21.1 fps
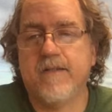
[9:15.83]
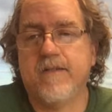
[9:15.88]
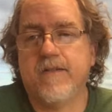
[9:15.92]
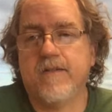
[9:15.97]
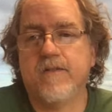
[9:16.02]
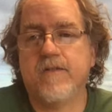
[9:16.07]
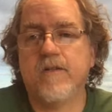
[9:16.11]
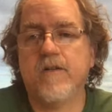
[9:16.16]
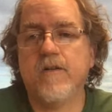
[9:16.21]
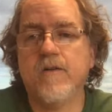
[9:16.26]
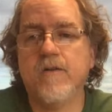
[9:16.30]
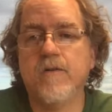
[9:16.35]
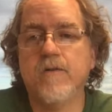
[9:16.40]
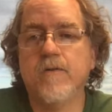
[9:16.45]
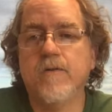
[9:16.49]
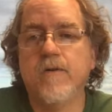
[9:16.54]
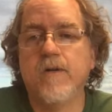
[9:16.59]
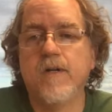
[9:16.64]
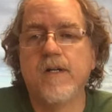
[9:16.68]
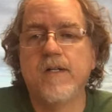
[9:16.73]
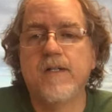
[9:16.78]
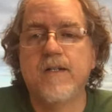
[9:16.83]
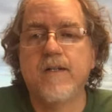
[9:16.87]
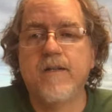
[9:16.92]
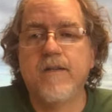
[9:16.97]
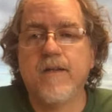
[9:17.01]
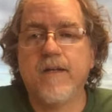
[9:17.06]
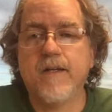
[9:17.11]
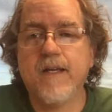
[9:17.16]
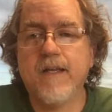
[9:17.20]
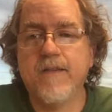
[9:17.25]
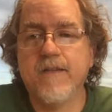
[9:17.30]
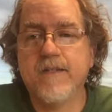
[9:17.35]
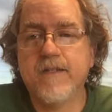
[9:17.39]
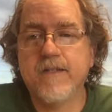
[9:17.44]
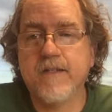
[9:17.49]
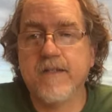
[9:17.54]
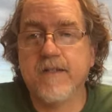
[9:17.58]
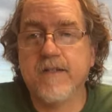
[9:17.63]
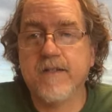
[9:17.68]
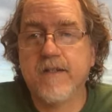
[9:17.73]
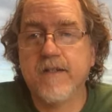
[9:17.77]
And so, again, this is a
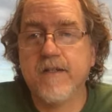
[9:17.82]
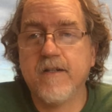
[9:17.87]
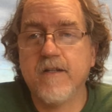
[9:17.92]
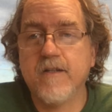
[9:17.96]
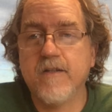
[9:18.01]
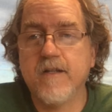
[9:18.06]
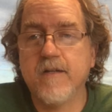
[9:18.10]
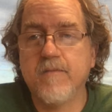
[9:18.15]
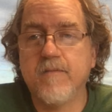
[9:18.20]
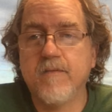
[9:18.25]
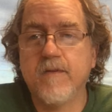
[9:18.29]
skill that